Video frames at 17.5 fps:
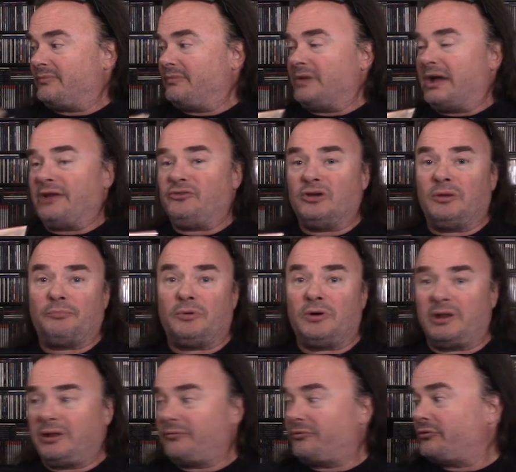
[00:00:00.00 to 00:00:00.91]
I jump
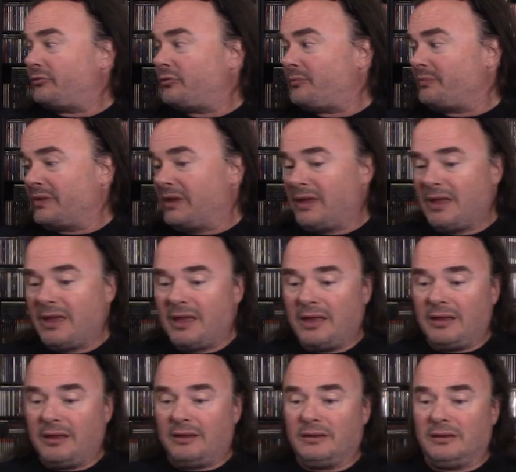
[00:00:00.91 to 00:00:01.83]
on it. So,
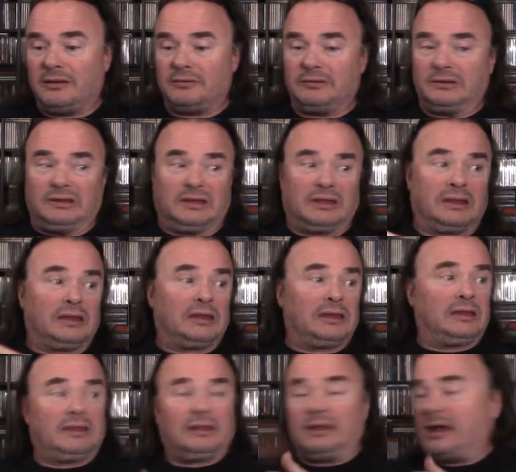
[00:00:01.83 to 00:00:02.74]
uh,
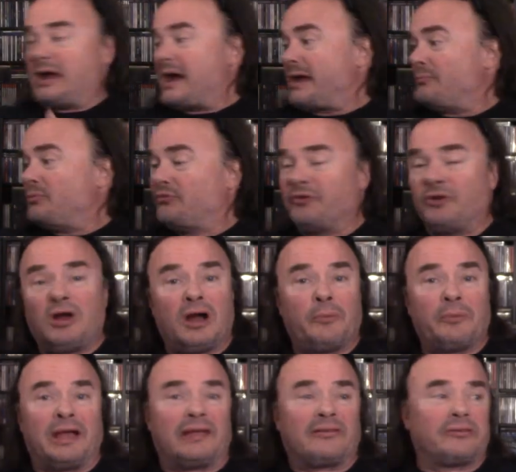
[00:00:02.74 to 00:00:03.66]
all right, moving
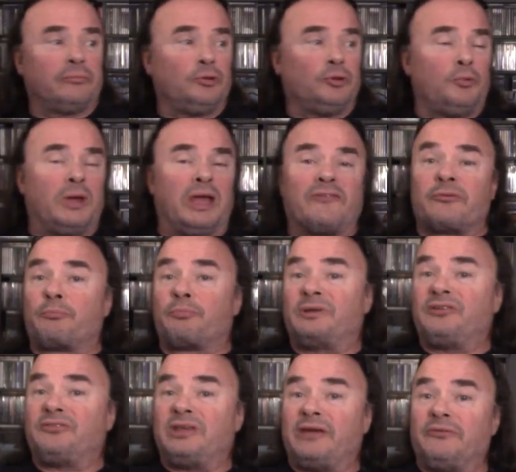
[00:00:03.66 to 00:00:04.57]
on, we got some new wave of
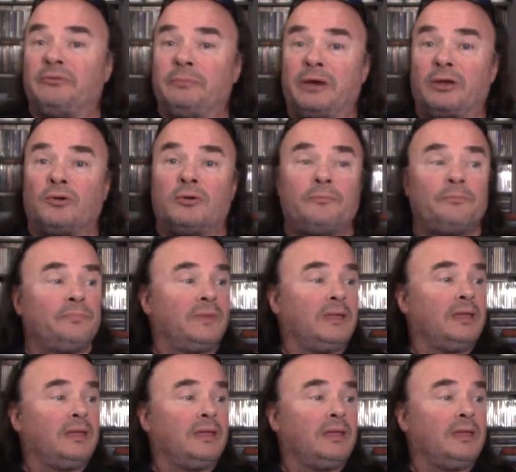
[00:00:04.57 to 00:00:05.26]
British heavy metal.